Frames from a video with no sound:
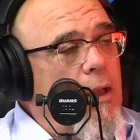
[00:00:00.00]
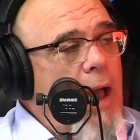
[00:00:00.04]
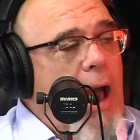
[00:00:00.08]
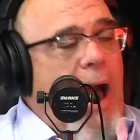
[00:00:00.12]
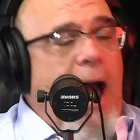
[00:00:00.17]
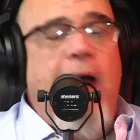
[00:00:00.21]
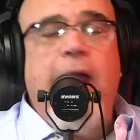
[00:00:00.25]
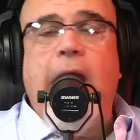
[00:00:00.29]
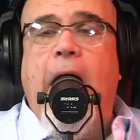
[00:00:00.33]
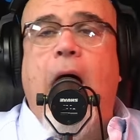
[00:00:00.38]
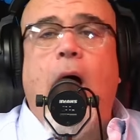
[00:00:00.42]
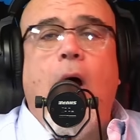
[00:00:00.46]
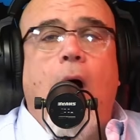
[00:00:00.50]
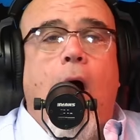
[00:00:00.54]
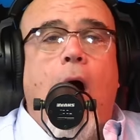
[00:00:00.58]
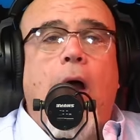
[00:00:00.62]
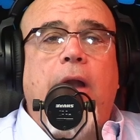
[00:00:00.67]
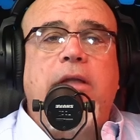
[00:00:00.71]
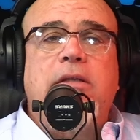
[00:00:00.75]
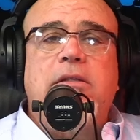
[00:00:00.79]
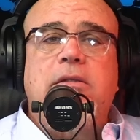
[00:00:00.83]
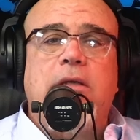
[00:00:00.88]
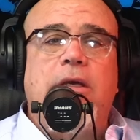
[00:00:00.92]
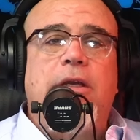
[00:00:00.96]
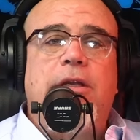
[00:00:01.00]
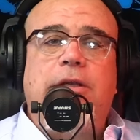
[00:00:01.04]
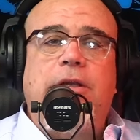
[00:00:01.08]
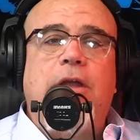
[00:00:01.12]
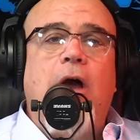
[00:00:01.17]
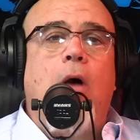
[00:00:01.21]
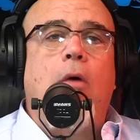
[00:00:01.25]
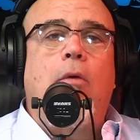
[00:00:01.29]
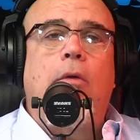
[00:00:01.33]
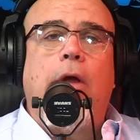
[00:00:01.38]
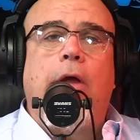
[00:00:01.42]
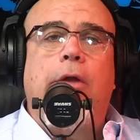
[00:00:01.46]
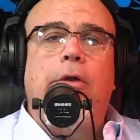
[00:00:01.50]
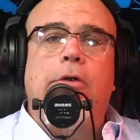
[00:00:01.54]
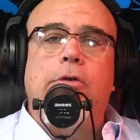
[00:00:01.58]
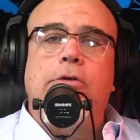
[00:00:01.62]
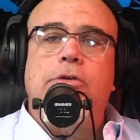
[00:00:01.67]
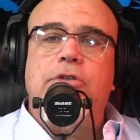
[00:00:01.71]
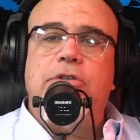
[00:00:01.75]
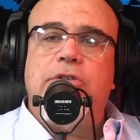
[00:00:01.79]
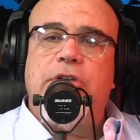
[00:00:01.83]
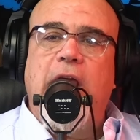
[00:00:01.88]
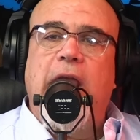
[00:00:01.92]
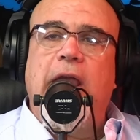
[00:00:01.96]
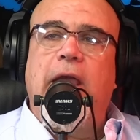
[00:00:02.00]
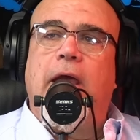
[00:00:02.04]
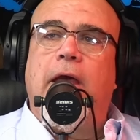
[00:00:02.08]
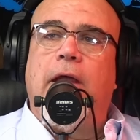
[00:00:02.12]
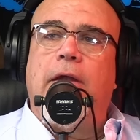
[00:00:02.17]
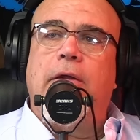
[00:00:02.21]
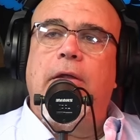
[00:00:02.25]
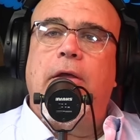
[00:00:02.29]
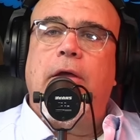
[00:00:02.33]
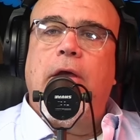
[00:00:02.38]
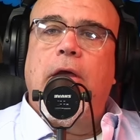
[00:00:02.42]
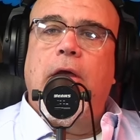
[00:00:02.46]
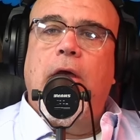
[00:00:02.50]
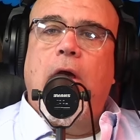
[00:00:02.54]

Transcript: I, I honestly don't understand